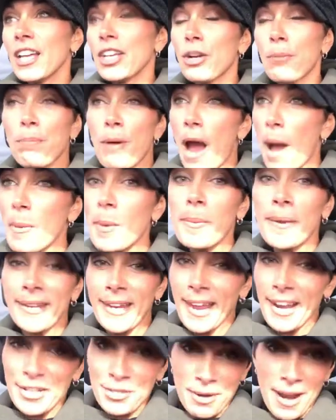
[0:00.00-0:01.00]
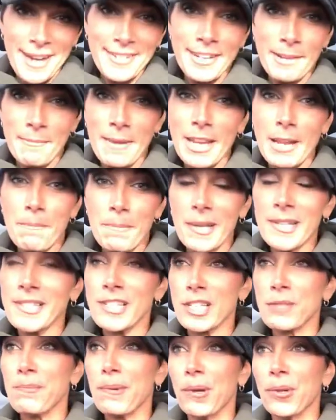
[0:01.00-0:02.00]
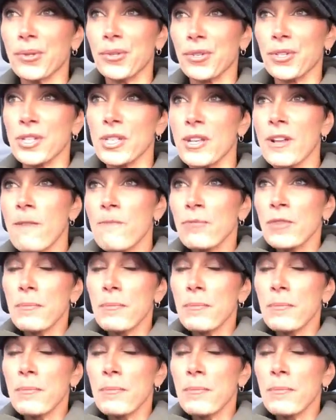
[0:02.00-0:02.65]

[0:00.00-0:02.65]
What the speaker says: you're probably not attracting many business builders.